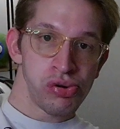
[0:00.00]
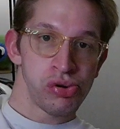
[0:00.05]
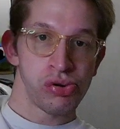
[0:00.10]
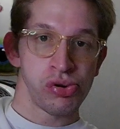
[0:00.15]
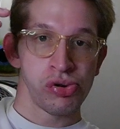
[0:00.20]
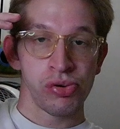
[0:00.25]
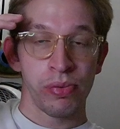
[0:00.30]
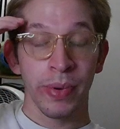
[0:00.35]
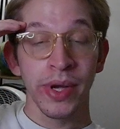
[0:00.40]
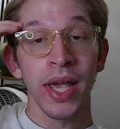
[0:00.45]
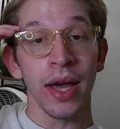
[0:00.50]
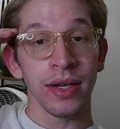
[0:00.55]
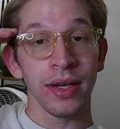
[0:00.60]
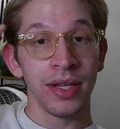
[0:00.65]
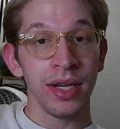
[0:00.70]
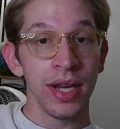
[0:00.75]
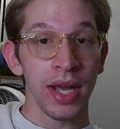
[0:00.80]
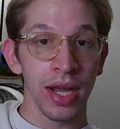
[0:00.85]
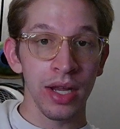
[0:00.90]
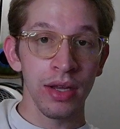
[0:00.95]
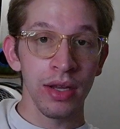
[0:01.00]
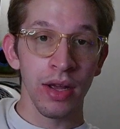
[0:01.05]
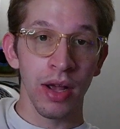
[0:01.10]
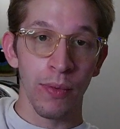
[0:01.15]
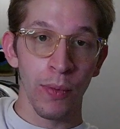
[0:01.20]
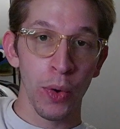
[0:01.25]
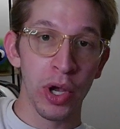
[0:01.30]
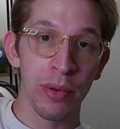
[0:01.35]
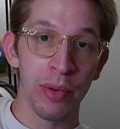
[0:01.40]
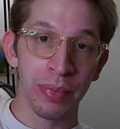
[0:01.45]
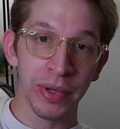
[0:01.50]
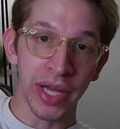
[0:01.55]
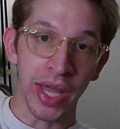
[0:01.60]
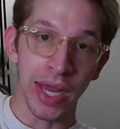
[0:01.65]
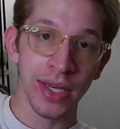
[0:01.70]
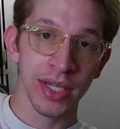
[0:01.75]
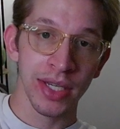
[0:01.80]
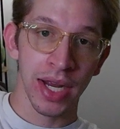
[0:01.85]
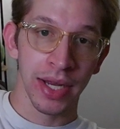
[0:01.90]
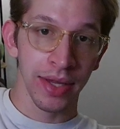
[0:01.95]
But yeah, today I woke up
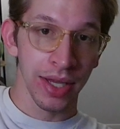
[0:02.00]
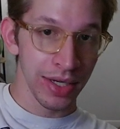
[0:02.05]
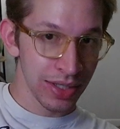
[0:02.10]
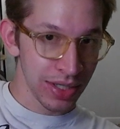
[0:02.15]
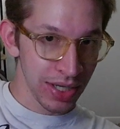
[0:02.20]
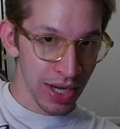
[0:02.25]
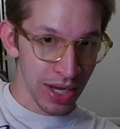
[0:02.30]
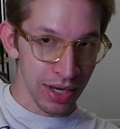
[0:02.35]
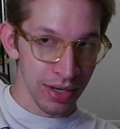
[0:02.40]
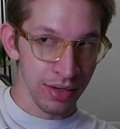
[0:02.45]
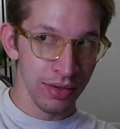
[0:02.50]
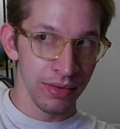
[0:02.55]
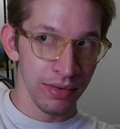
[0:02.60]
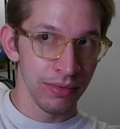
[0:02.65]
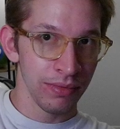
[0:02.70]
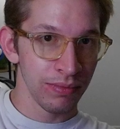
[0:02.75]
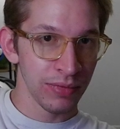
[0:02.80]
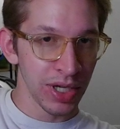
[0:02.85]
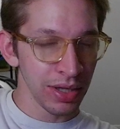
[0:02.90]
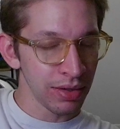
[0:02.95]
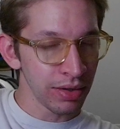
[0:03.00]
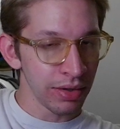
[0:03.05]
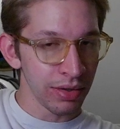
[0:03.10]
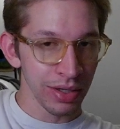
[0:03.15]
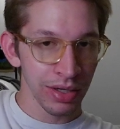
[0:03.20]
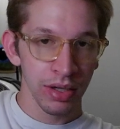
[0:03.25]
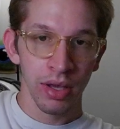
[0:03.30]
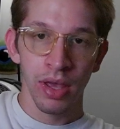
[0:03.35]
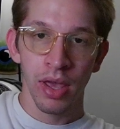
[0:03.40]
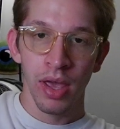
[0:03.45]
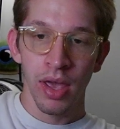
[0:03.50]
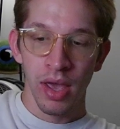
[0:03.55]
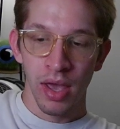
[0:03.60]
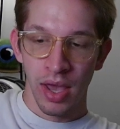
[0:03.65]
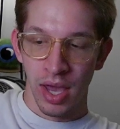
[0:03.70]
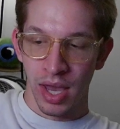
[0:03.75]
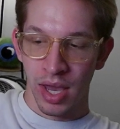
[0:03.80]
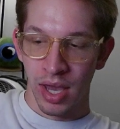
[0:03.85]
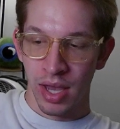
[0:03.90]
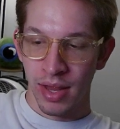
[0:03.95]
late at like 10:30,
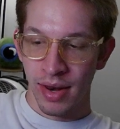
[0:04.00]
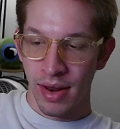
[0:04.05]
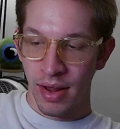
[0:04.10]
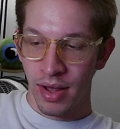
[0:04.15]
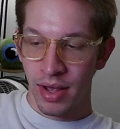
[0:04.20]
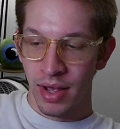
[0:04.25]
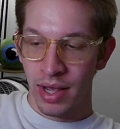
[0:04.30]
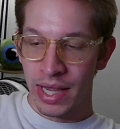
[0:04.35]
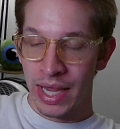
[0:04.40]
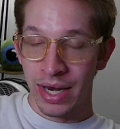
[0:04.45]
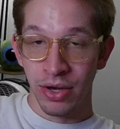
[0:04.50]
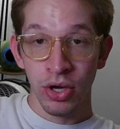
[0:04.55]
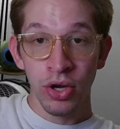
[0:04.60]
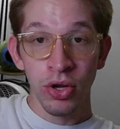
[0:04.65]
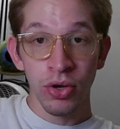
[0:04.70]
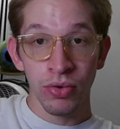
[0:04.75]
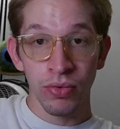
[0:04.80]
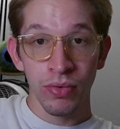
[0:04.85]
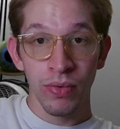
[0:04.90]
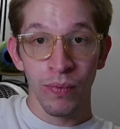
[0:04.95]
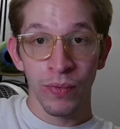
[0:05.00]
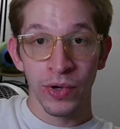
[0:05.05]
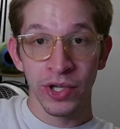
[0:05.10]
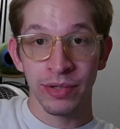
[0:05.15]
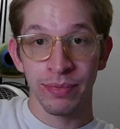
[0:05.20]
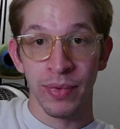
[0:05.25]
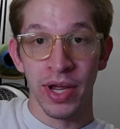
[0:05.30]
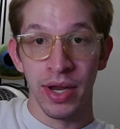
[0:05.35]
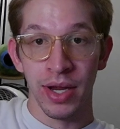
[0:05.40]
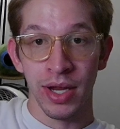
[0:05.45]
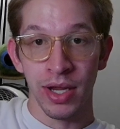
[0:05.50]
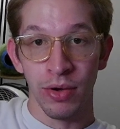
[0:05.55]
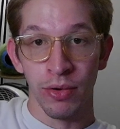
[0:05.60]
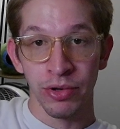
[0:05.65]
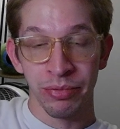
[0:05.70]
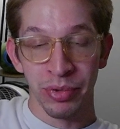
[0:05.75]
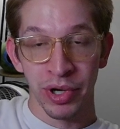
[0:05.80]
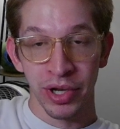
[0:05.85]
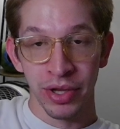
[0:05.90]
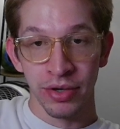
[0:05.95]
and at noon was my older
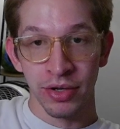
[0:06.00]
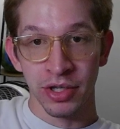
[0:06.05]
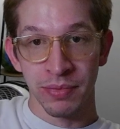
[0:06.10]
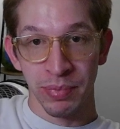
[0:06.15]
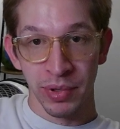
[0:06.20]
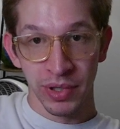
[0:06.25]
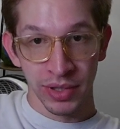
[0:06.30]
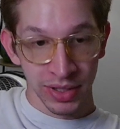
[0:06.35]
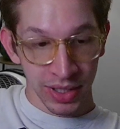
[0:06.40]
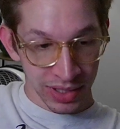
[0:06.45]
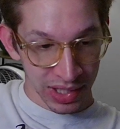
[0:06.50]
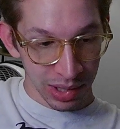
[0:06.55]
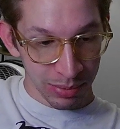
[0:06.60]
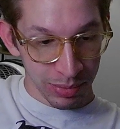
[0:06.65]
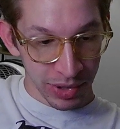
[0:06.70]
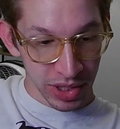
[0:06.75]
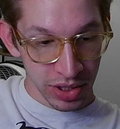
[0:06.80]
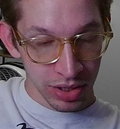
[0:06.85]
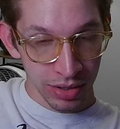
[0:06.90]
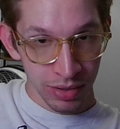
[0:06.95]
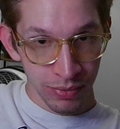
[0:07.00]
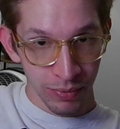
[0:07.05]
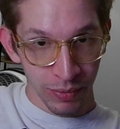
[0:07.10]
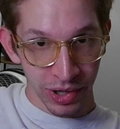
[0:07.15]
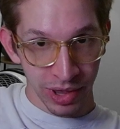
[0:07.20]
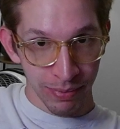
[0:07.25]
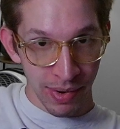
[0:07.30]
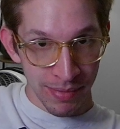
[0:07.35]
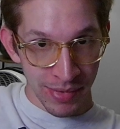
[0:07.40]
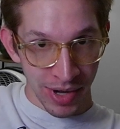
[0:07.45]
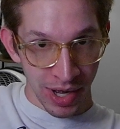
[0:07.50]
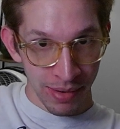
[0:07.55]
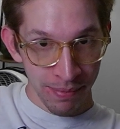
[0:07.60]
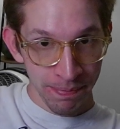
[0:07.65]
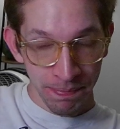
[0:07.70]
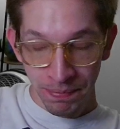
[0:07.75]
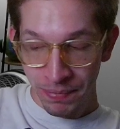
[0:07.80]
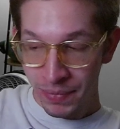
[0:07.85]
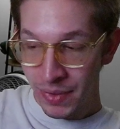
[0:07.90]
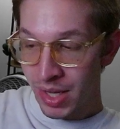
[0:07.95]
brother's birthday celebration with my mom
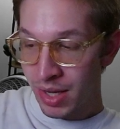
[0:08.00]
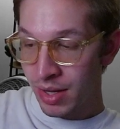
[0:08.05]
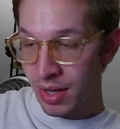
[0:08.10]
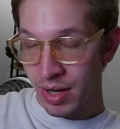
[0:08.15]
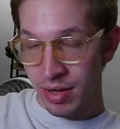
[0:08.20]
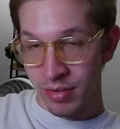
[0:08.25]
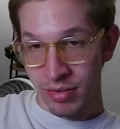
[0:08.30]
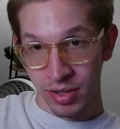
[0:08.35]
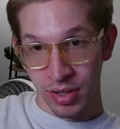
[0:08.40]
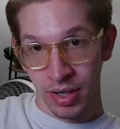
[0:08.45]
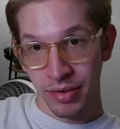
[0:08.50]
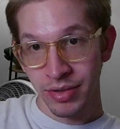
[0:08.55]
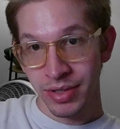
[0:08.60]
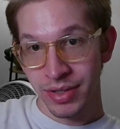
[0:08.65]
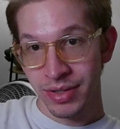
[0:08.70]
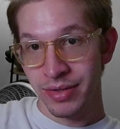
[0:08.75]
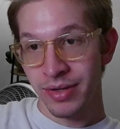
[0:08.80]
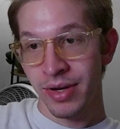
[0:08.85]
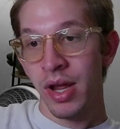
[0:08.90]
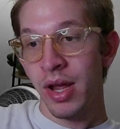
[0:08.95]
at her house.